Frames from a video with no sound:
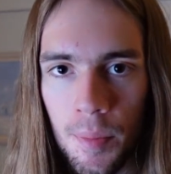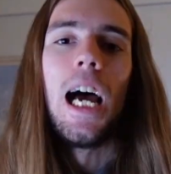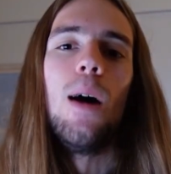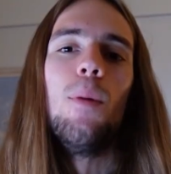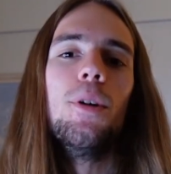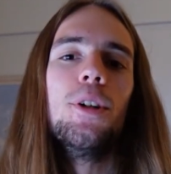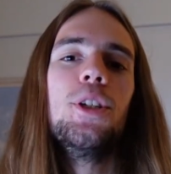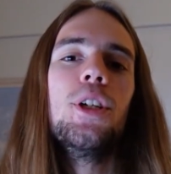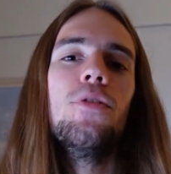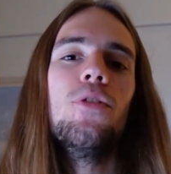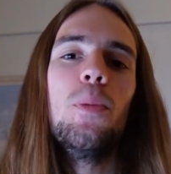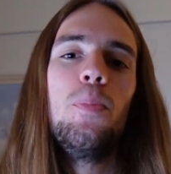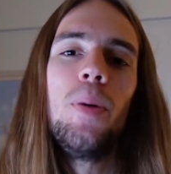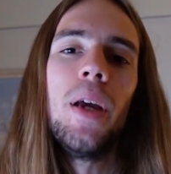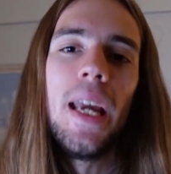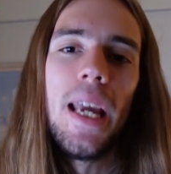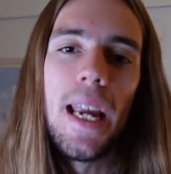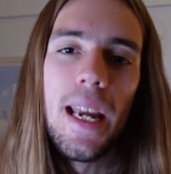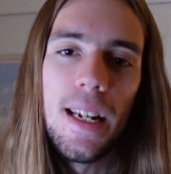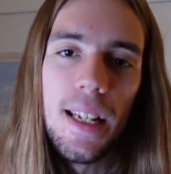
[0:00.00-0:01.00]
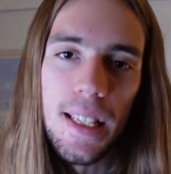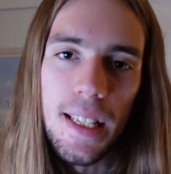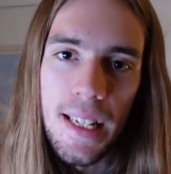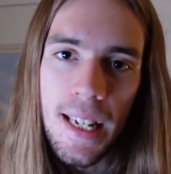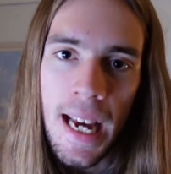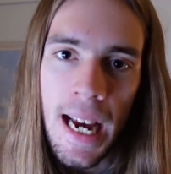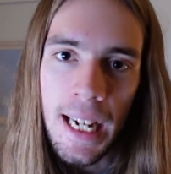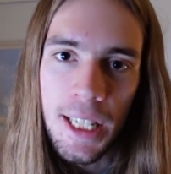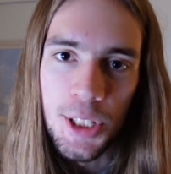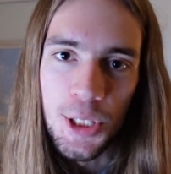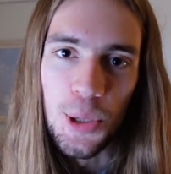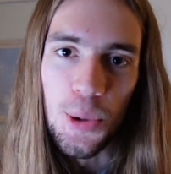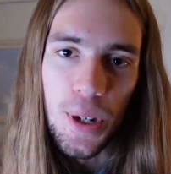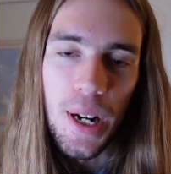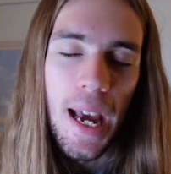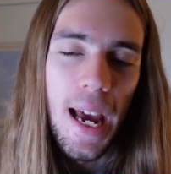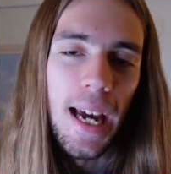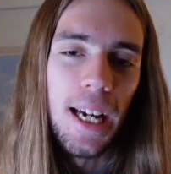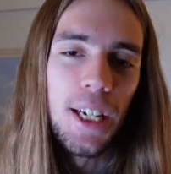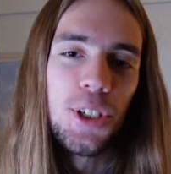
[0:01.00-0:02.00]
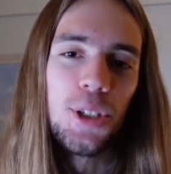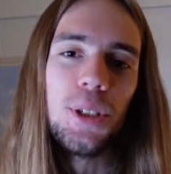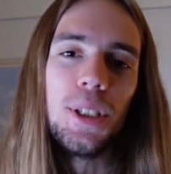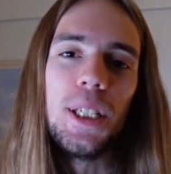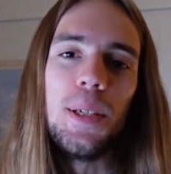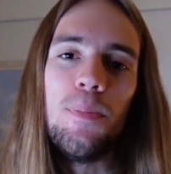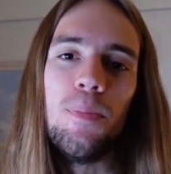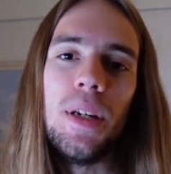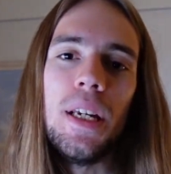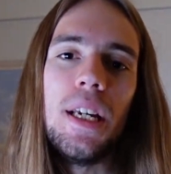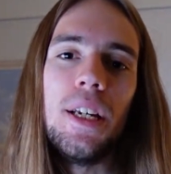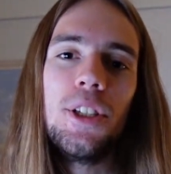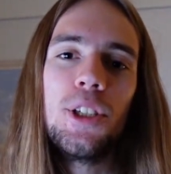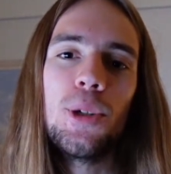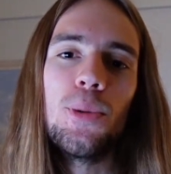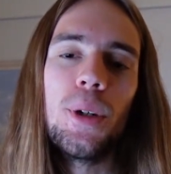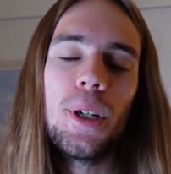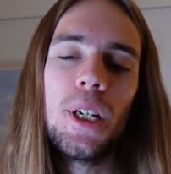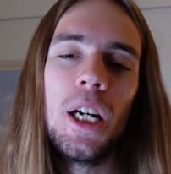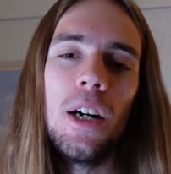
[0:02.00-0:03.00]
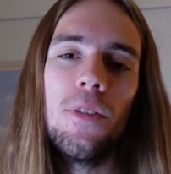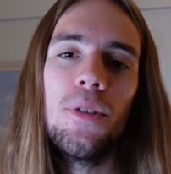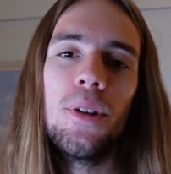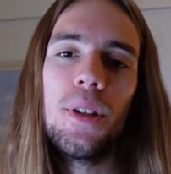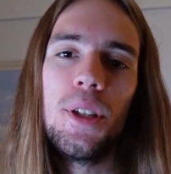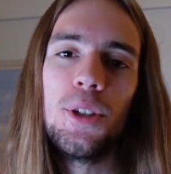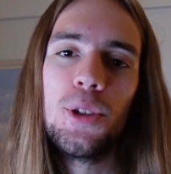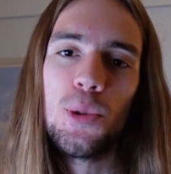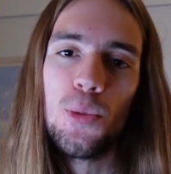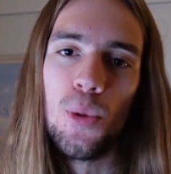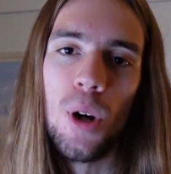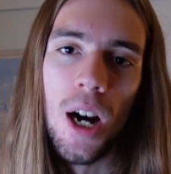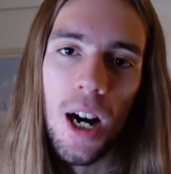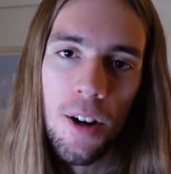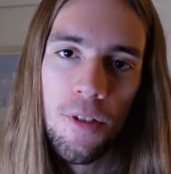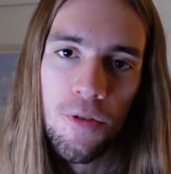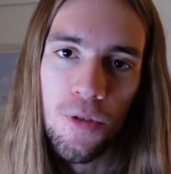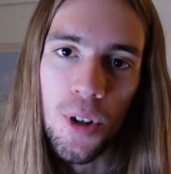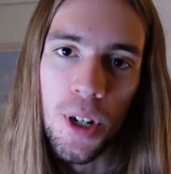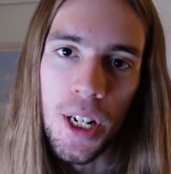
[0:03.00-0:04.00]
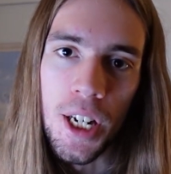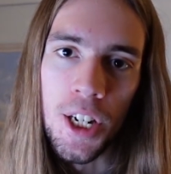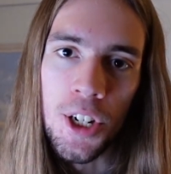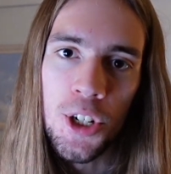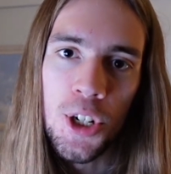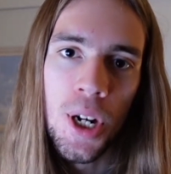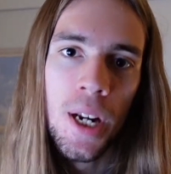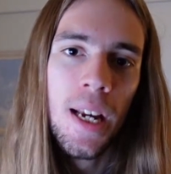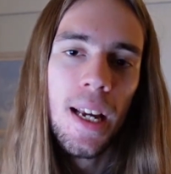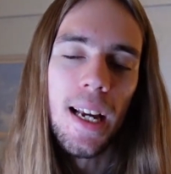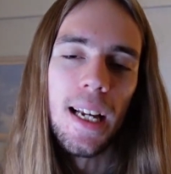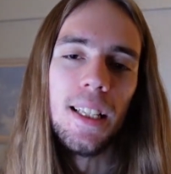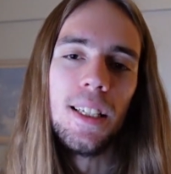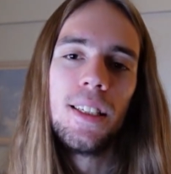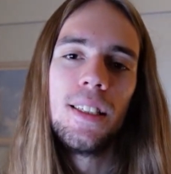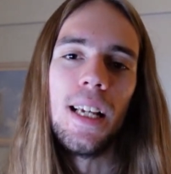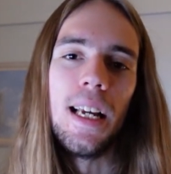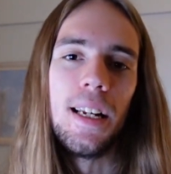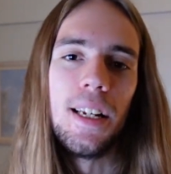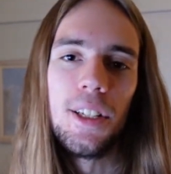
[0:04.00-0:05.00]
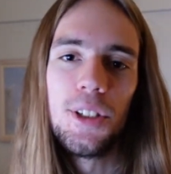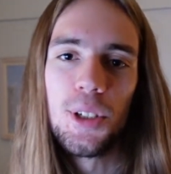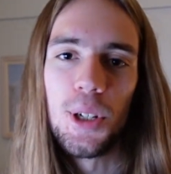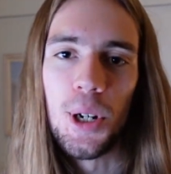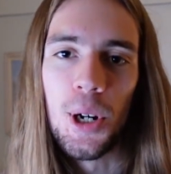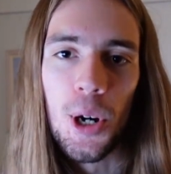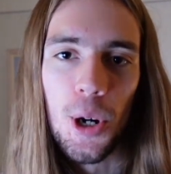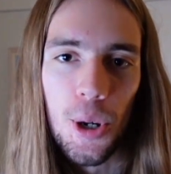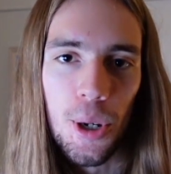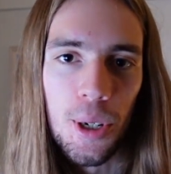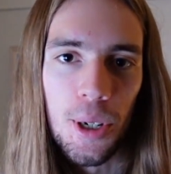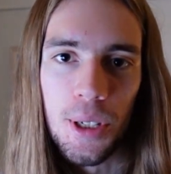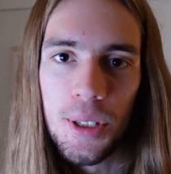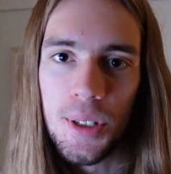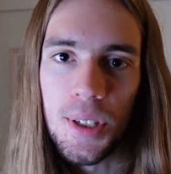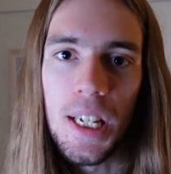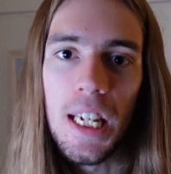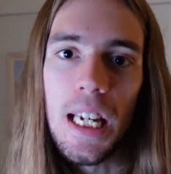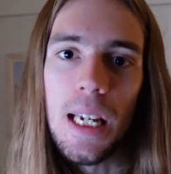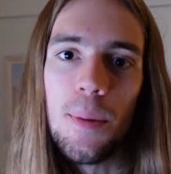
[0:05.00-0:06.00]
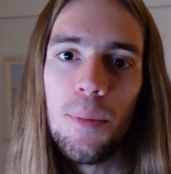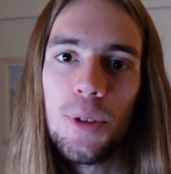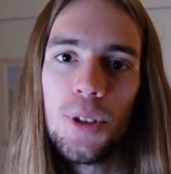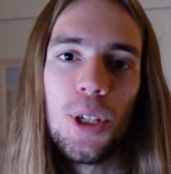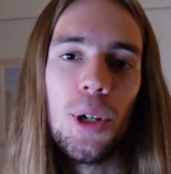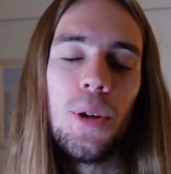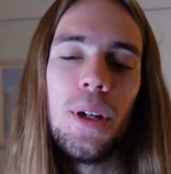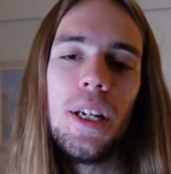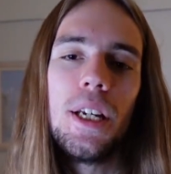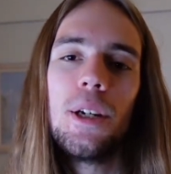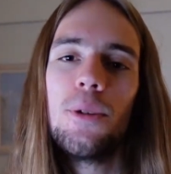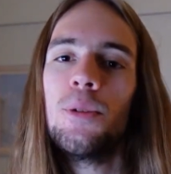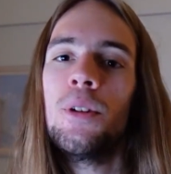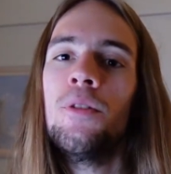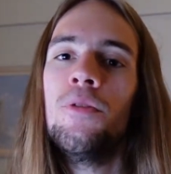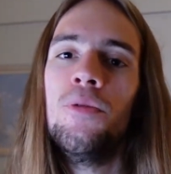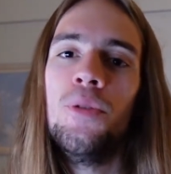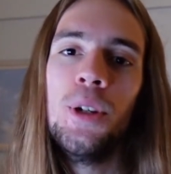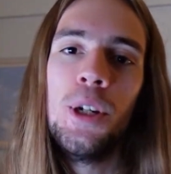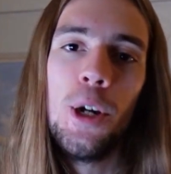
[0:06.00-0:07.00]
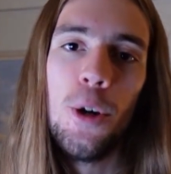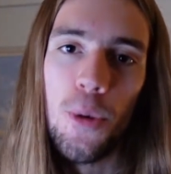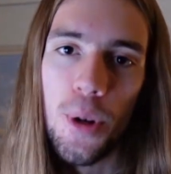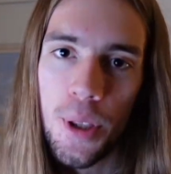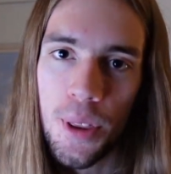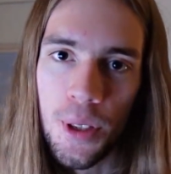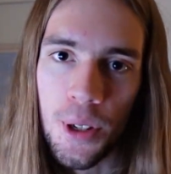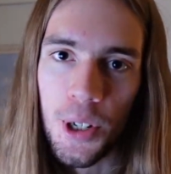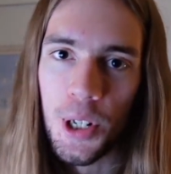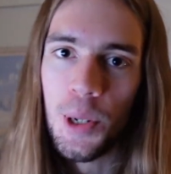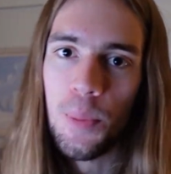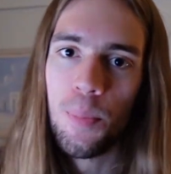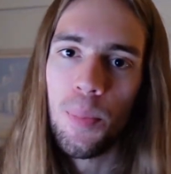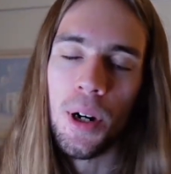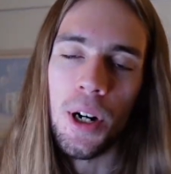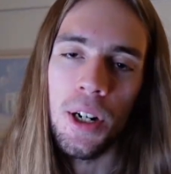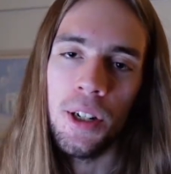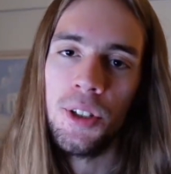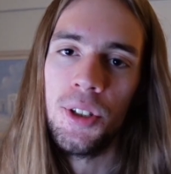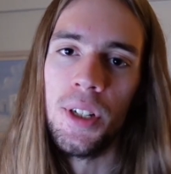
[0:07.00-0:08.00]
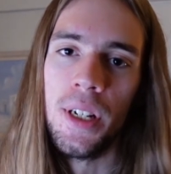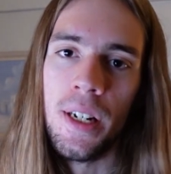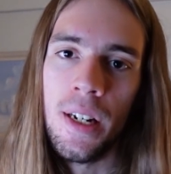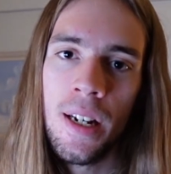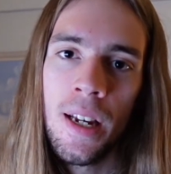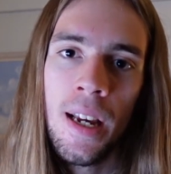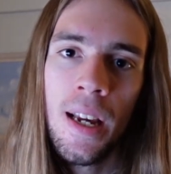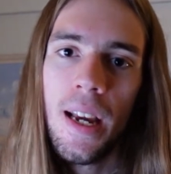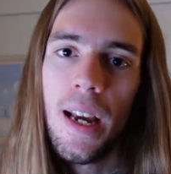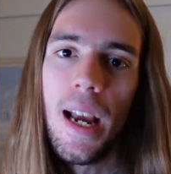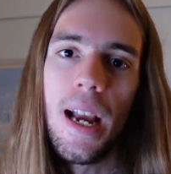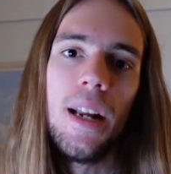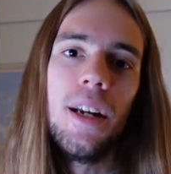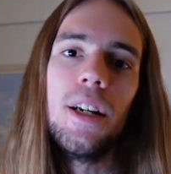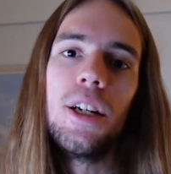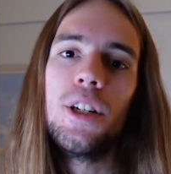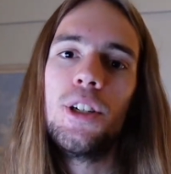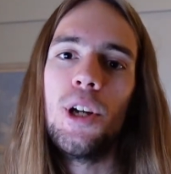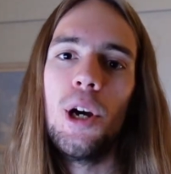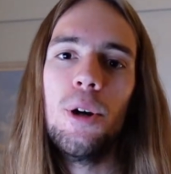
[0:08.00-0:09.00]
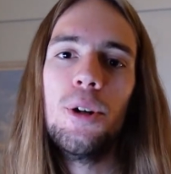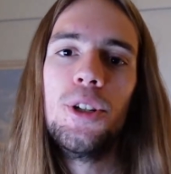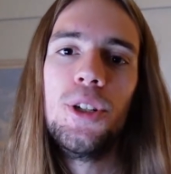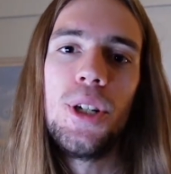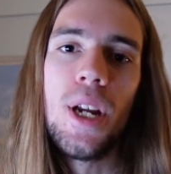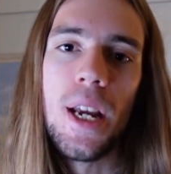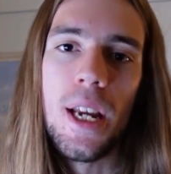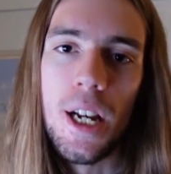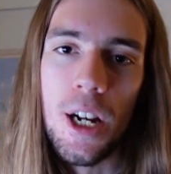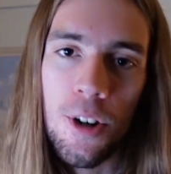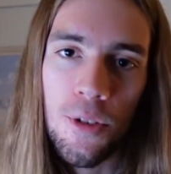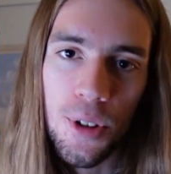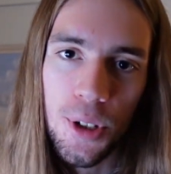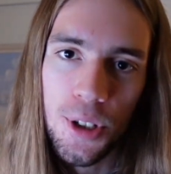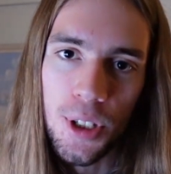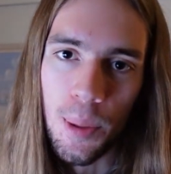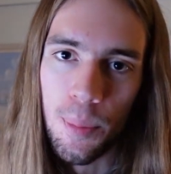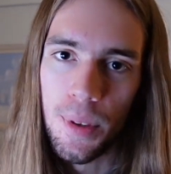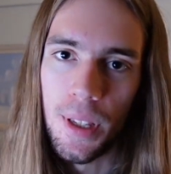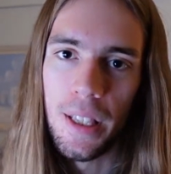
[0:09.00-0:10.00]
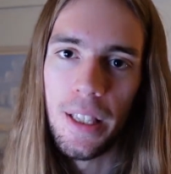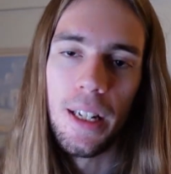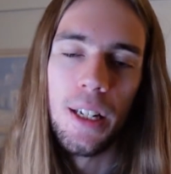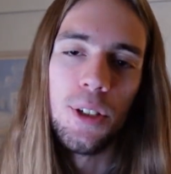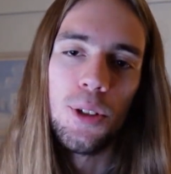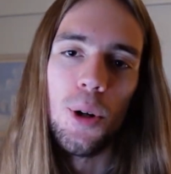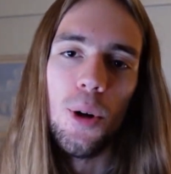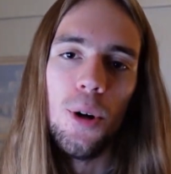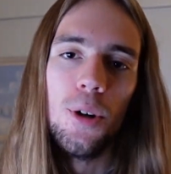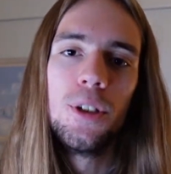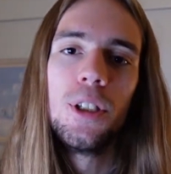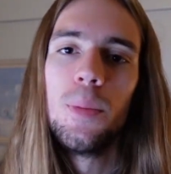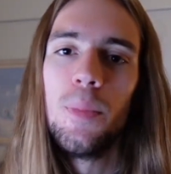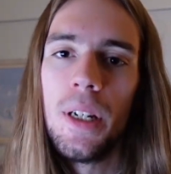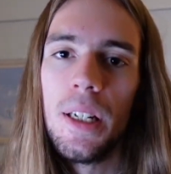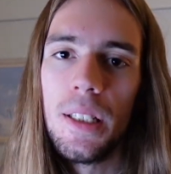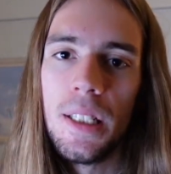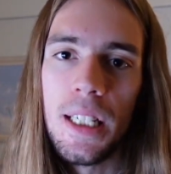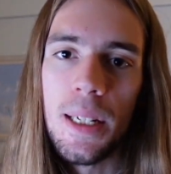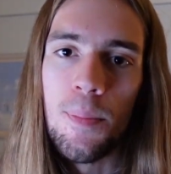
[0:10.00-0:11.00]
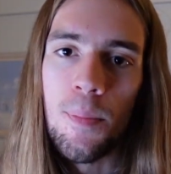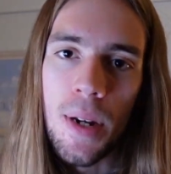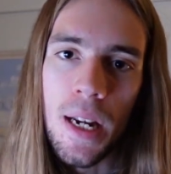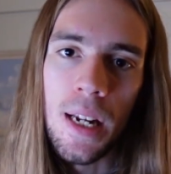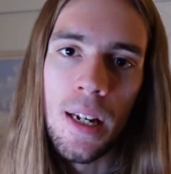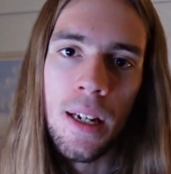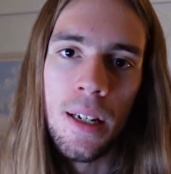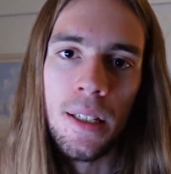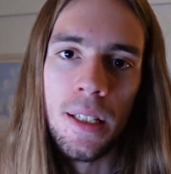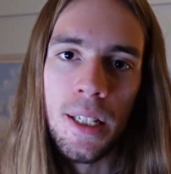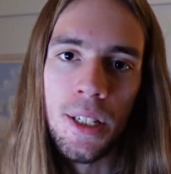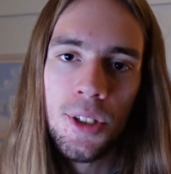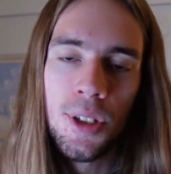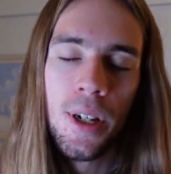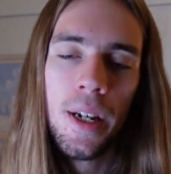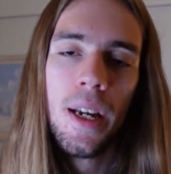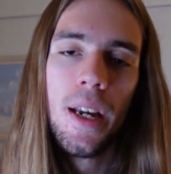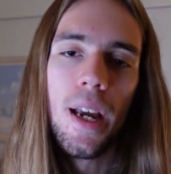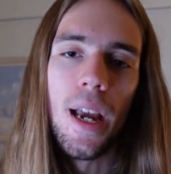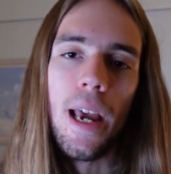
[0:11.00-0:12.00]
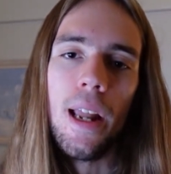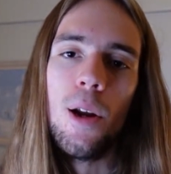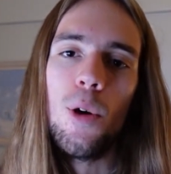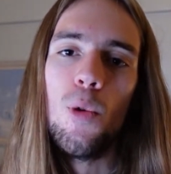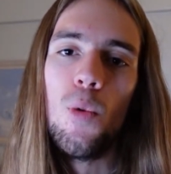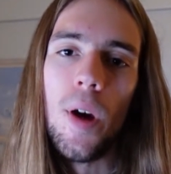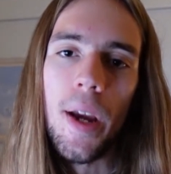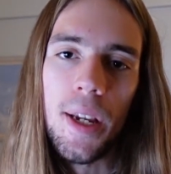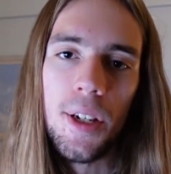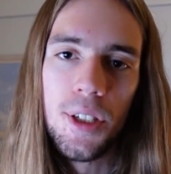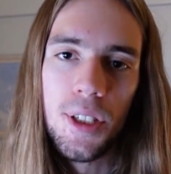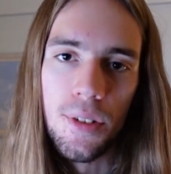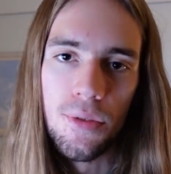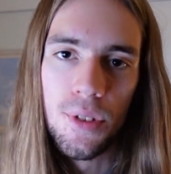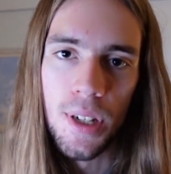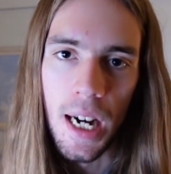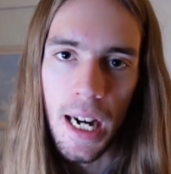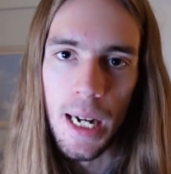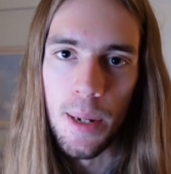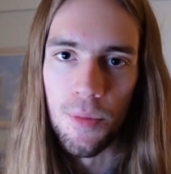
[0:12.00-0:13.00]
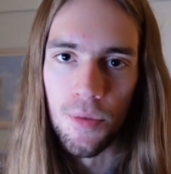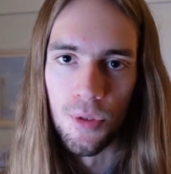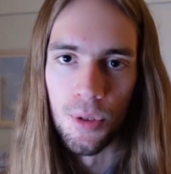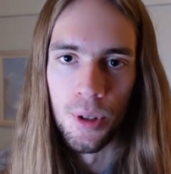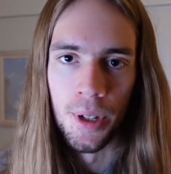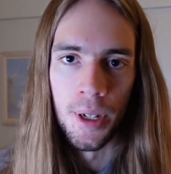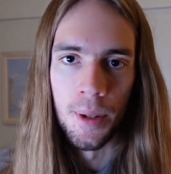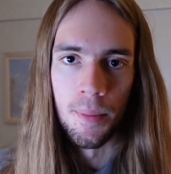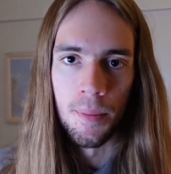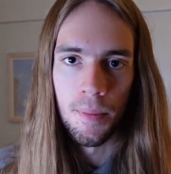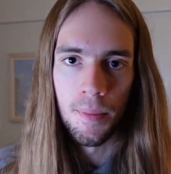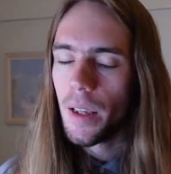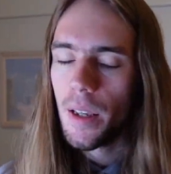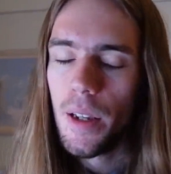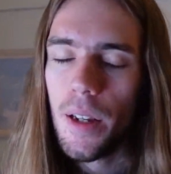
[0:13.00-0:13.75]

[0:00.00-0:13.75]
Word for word: How much of a pain in the ass it would actually be to recover this raw footage and send it to her and her team so he can review it with her in person and negotiate over something that is ultimately meaningless and a waste of time for him.